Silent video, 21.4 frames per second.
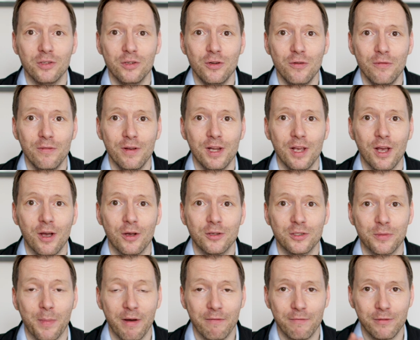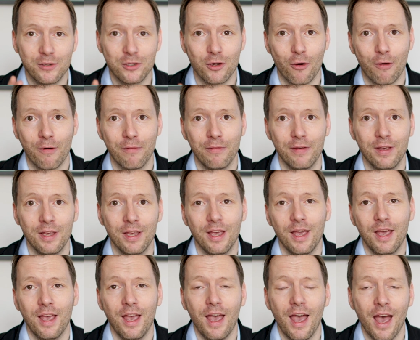new videos about photography
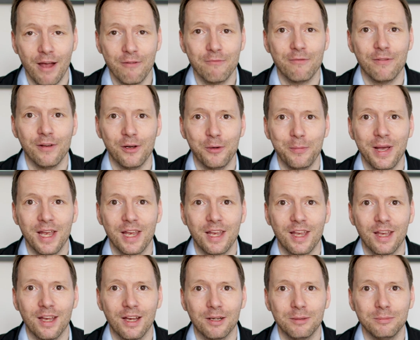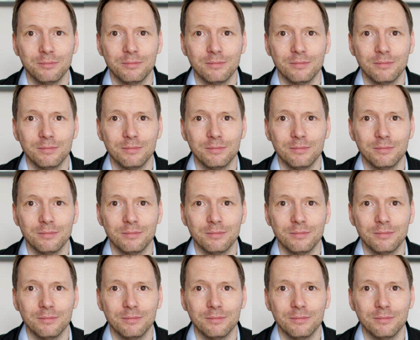and filmmaking.